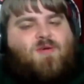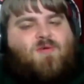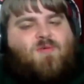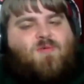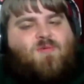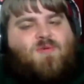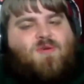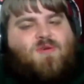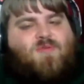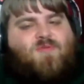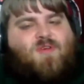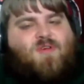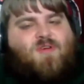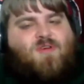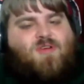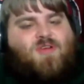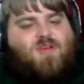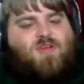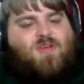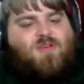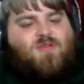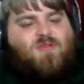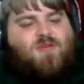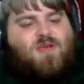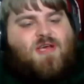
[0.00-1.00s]
pick
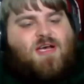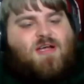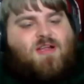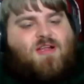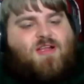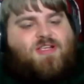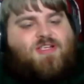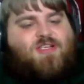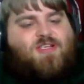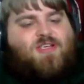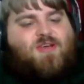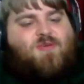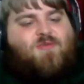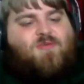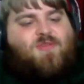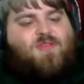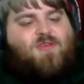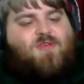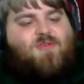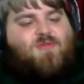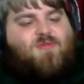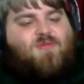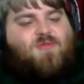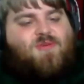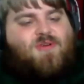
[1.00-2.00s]
one of your two. I'll let
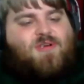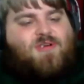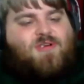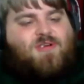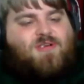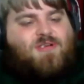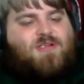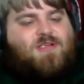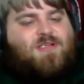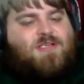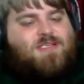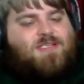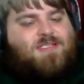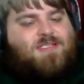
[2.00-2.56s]
you go with either one.